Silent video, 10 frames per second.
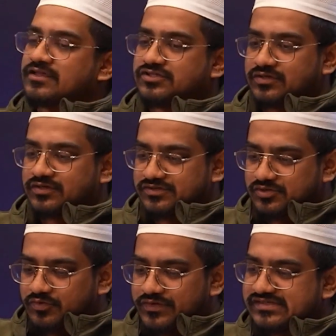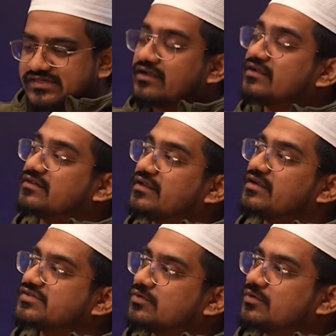Sure. So we started 3 years
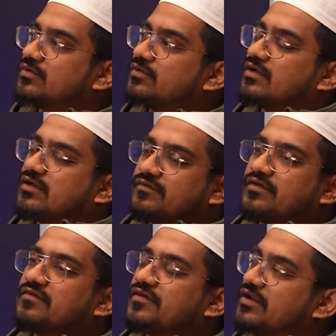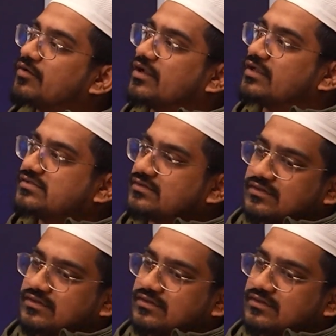ago when we were in college.